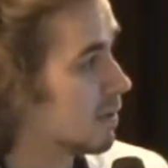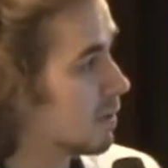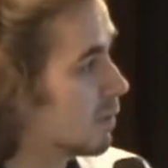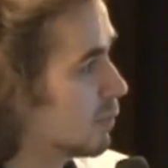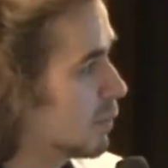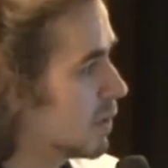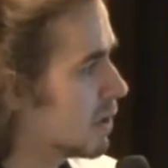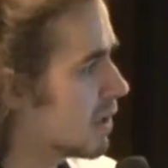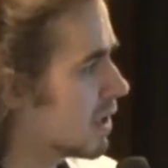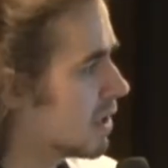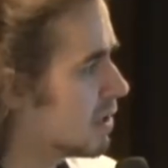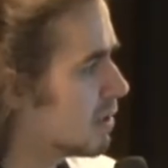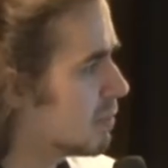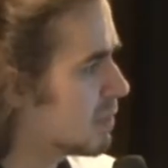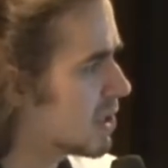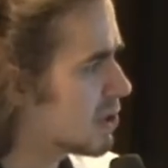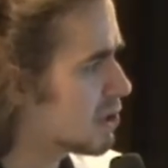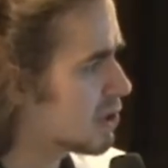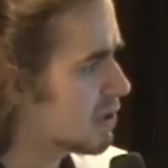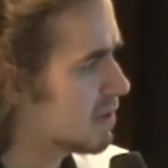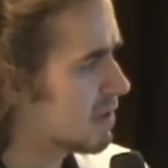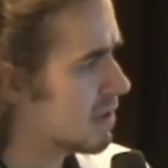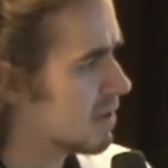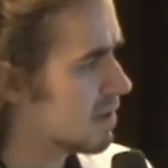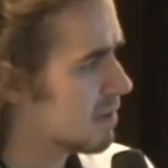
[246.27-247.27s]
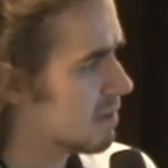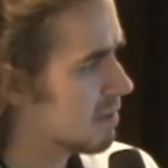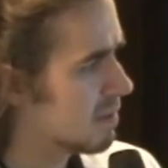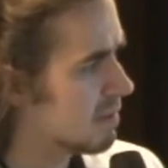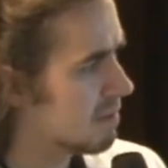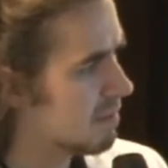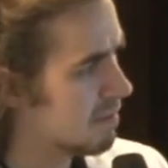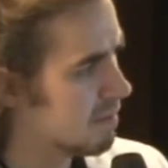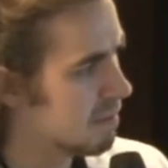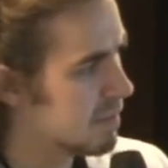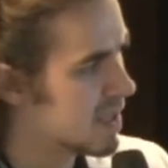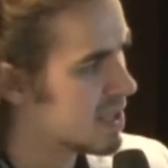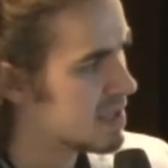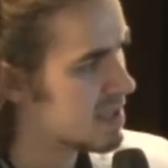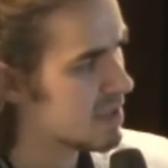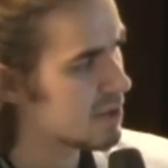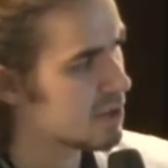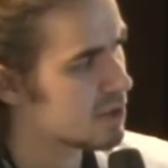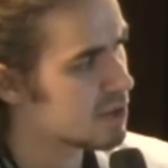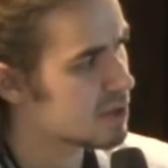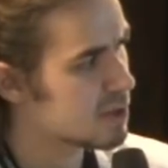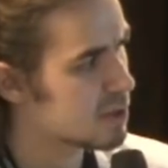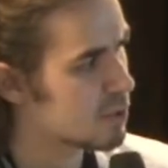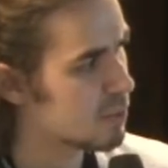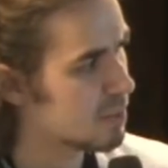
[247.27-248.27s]
We can imagine that
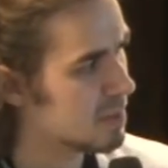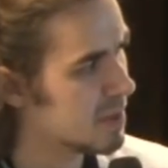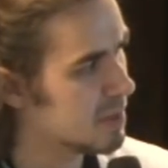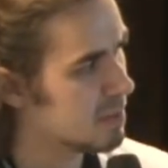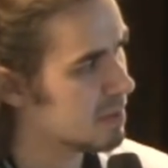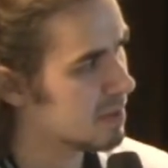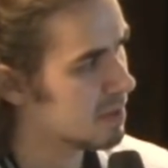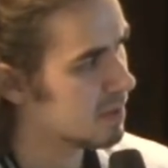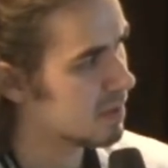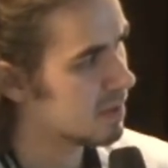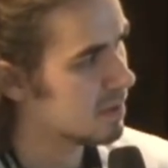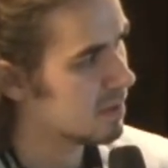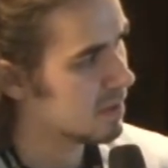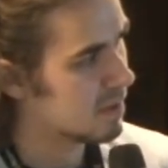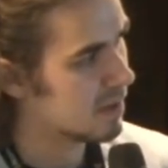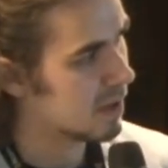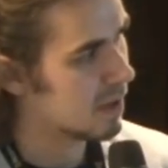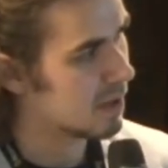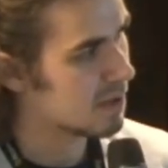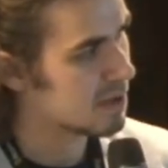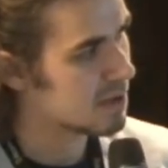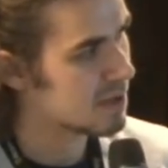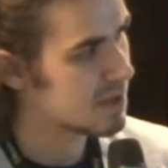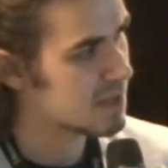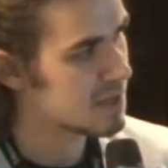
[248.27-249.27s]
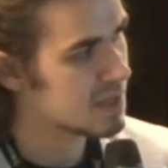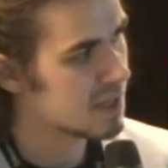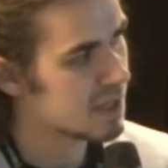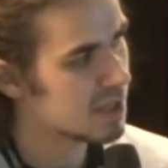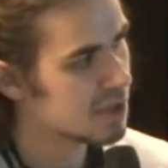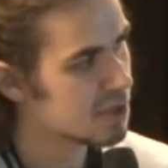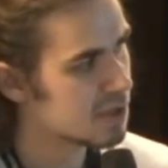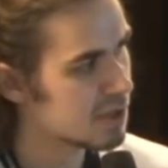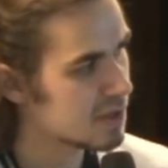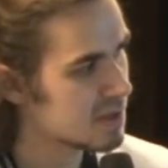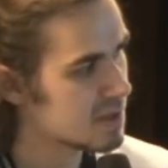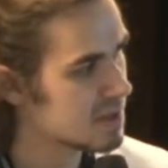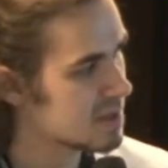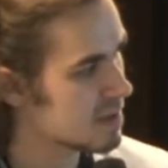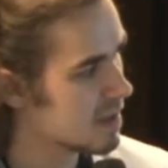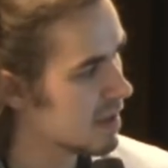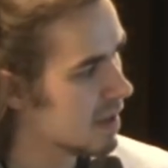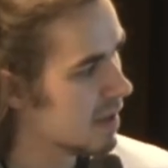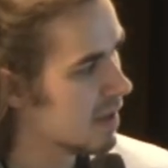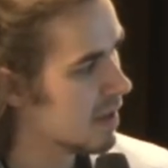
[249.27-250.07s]
passengers or people are transactions.